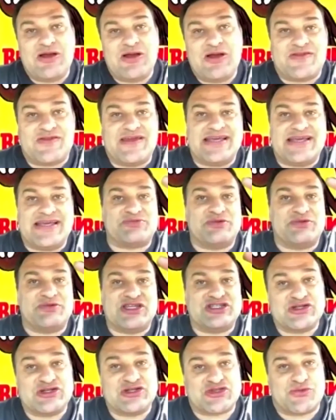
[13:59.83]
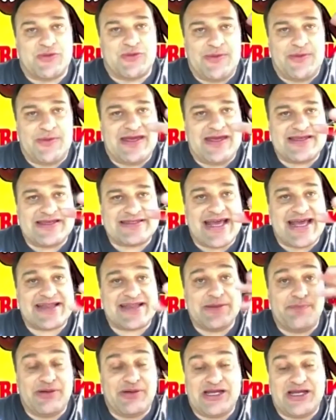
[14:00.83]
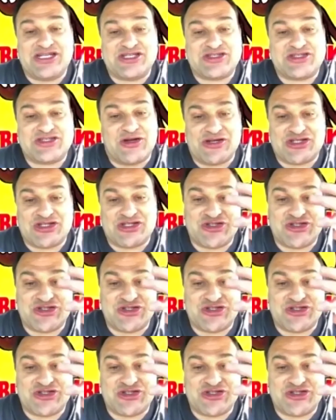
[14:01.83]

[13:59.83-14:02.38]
thing is with Adult Swim is that the budgets are